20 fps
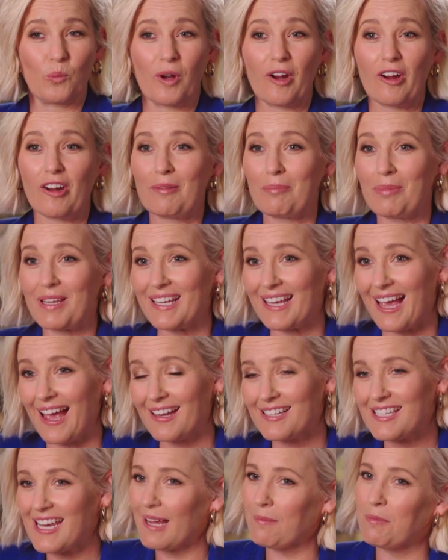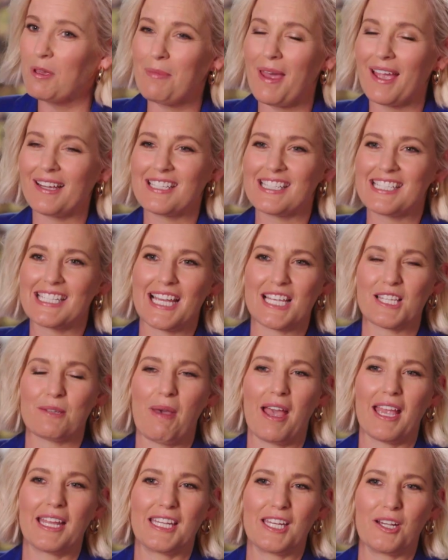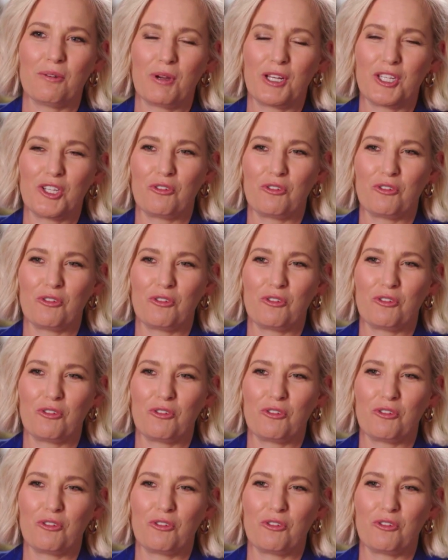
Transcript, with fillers: where it began. Take me back to Tasmania when